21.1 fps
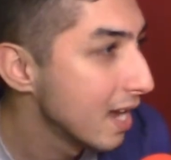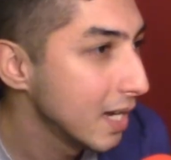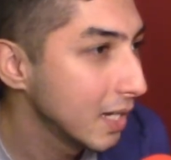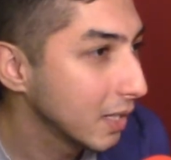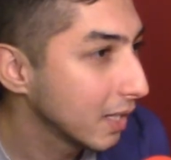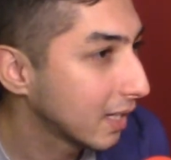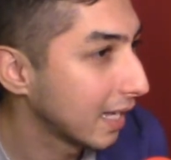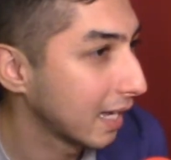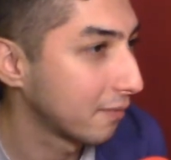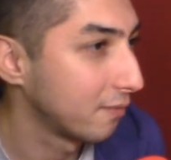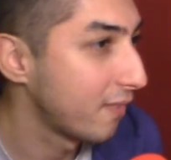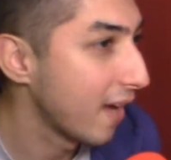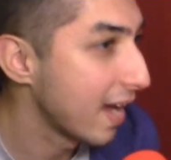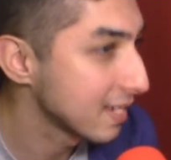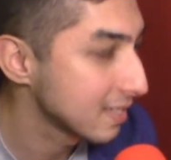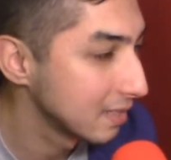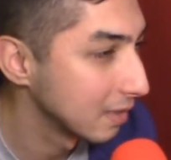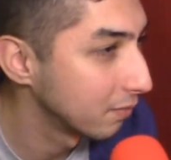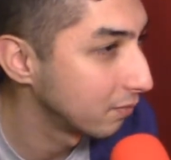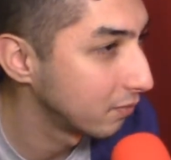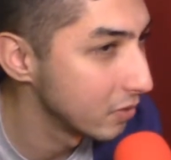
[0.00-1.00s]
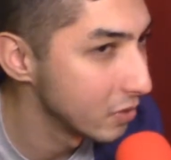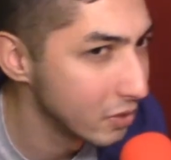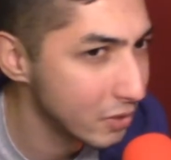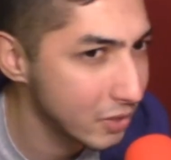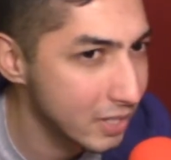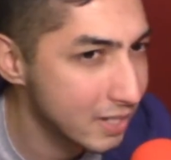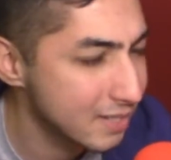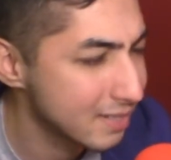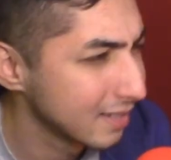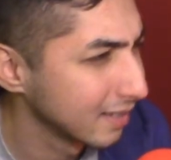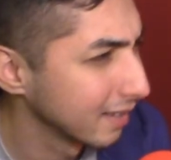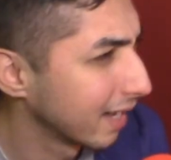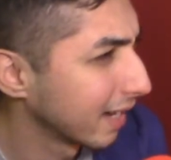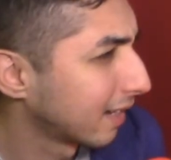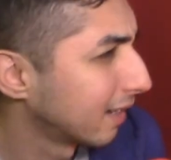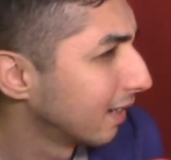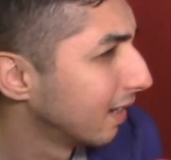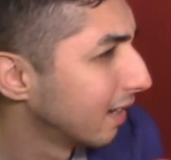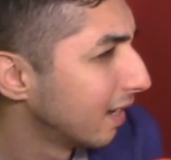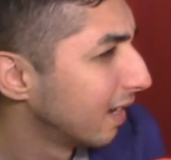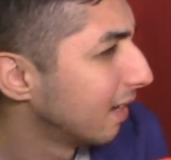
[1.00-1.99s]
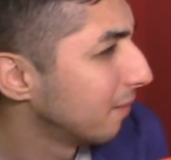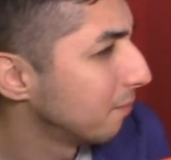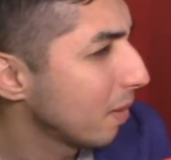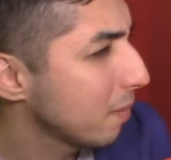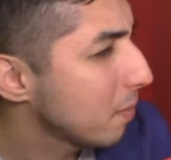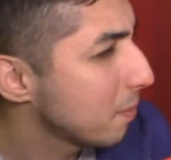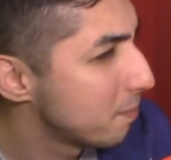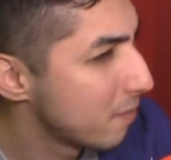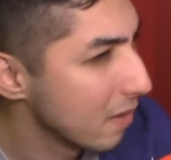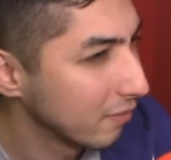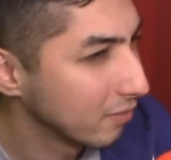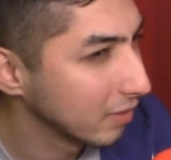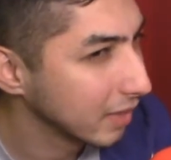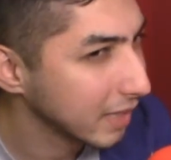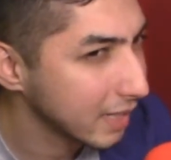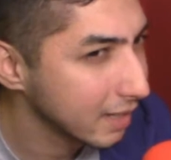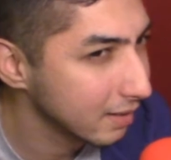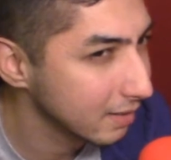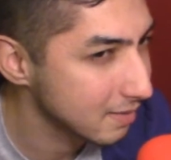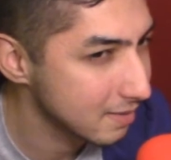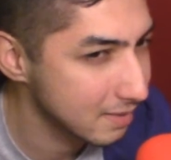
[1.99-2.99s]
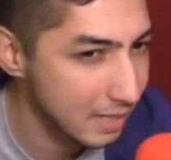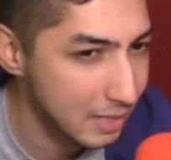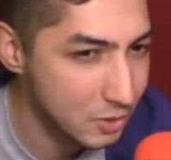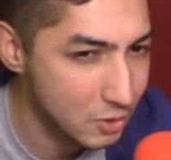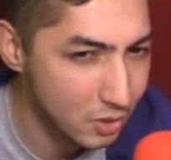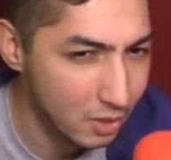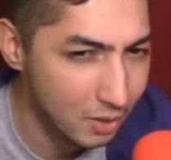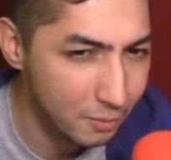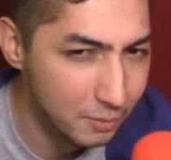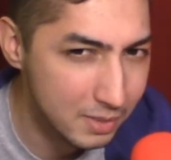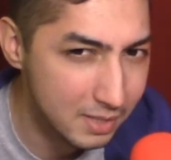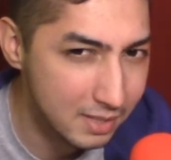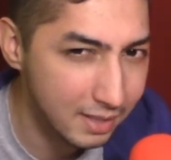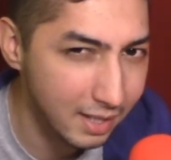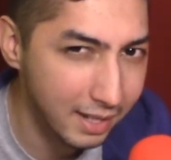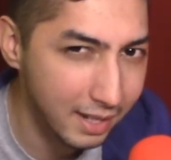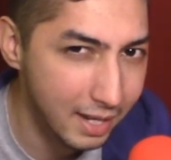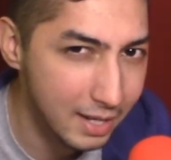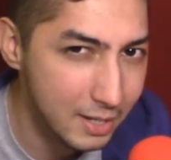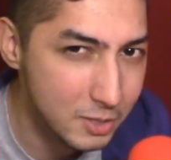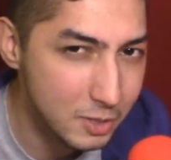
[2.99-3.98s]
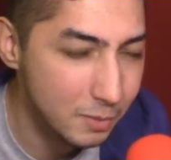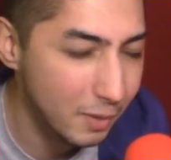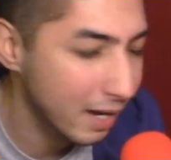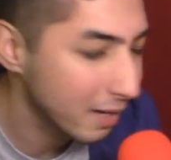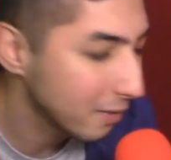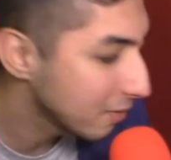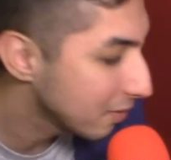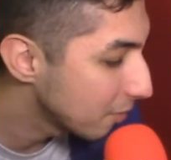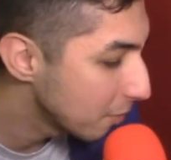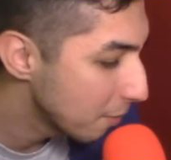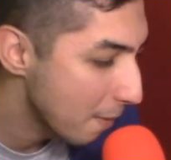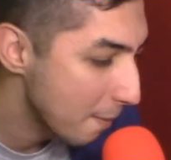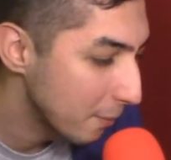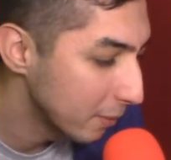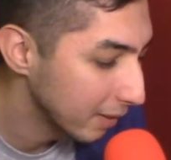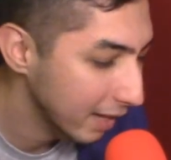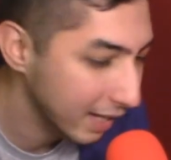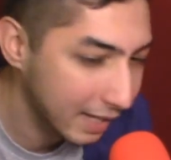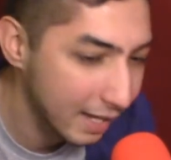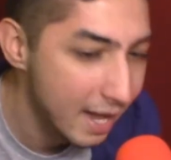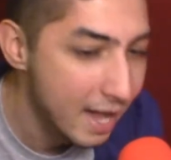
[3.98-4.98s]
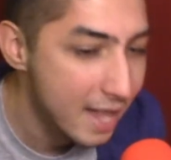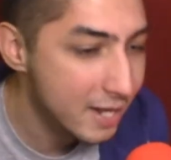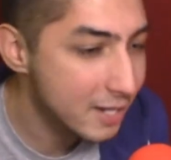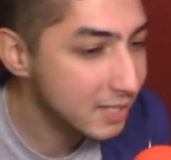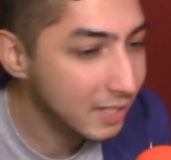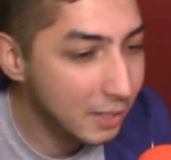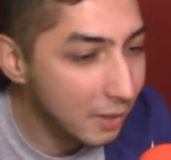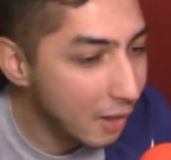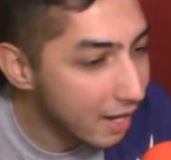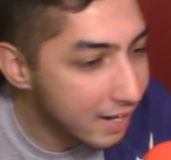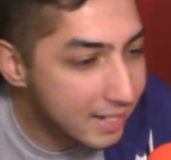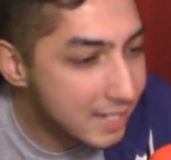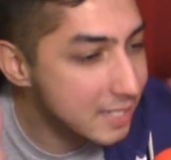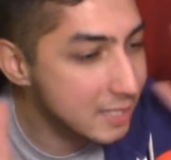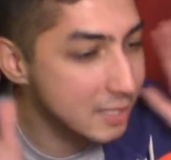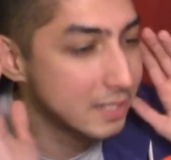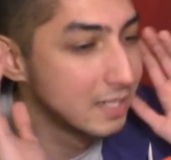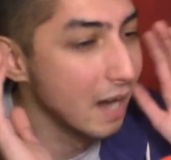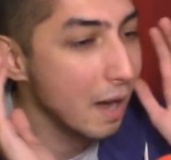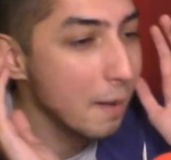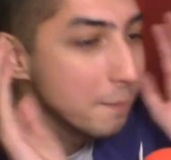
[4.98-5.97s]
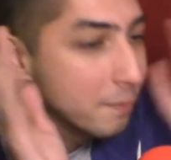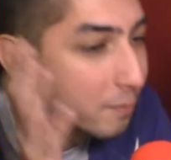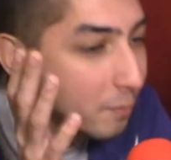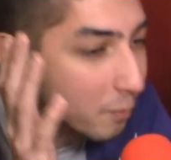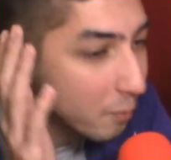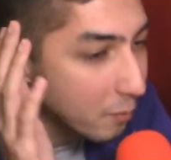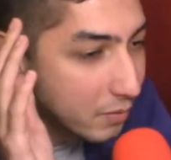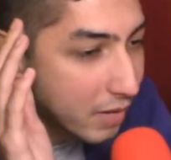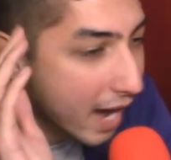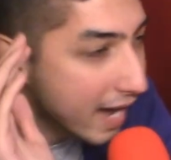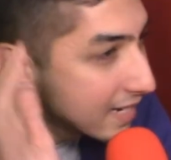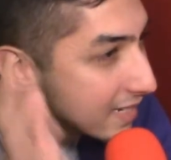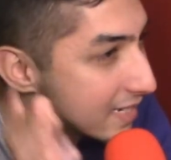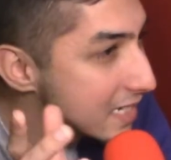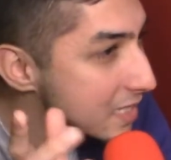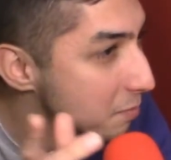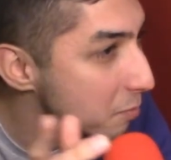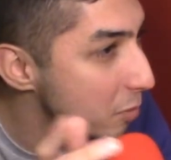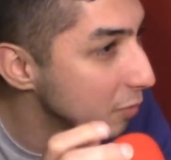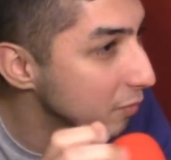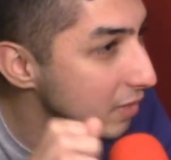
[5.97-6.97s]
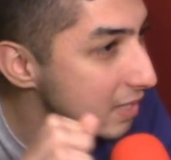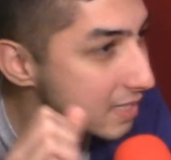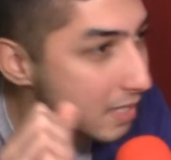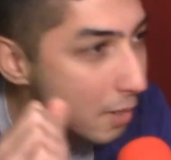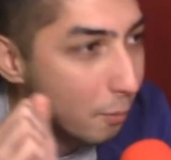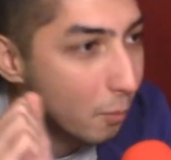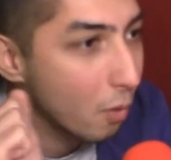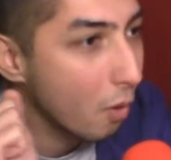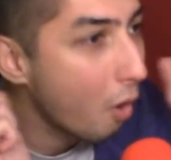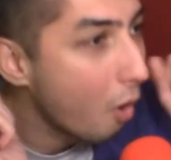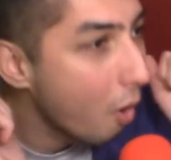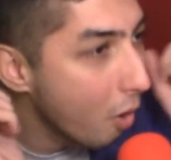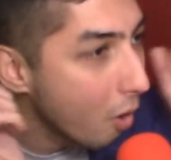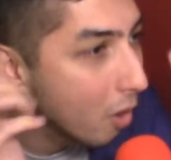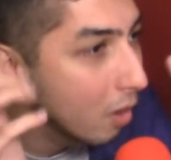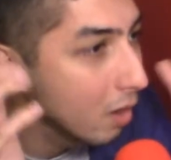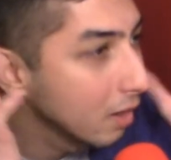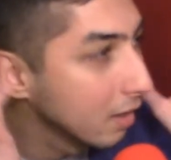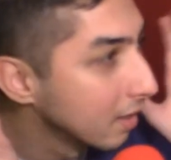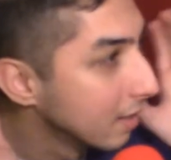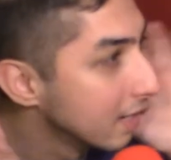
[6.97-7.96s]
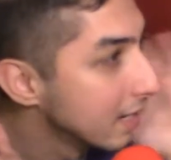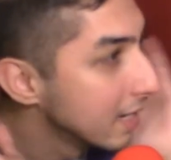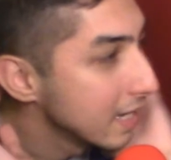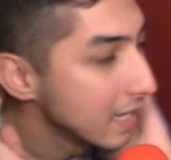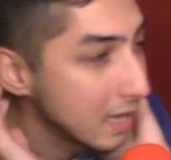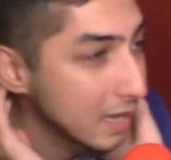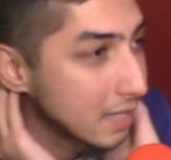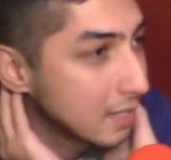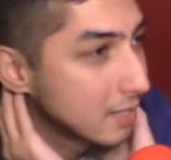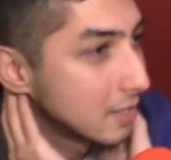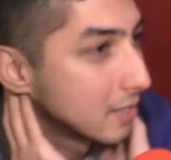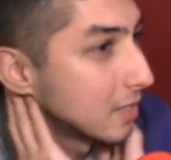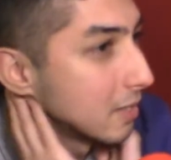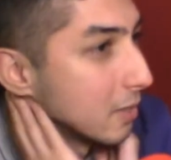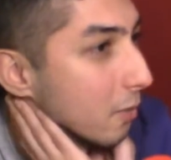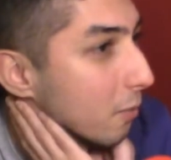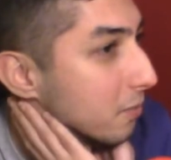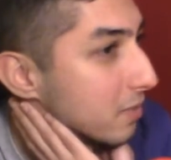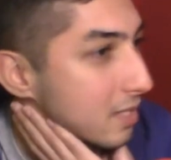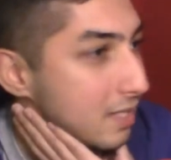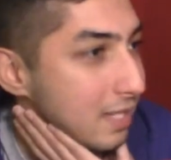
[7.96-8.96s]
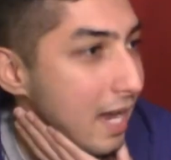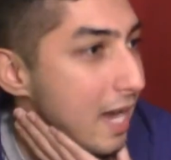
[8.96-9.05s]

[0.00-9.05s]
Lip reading: You look like Fast and the Furious and like maybe Beverly Hills Ninja. Was it like Asian? I don't even remember. Like there's like a lot of these dumb 90s movies that were all just, just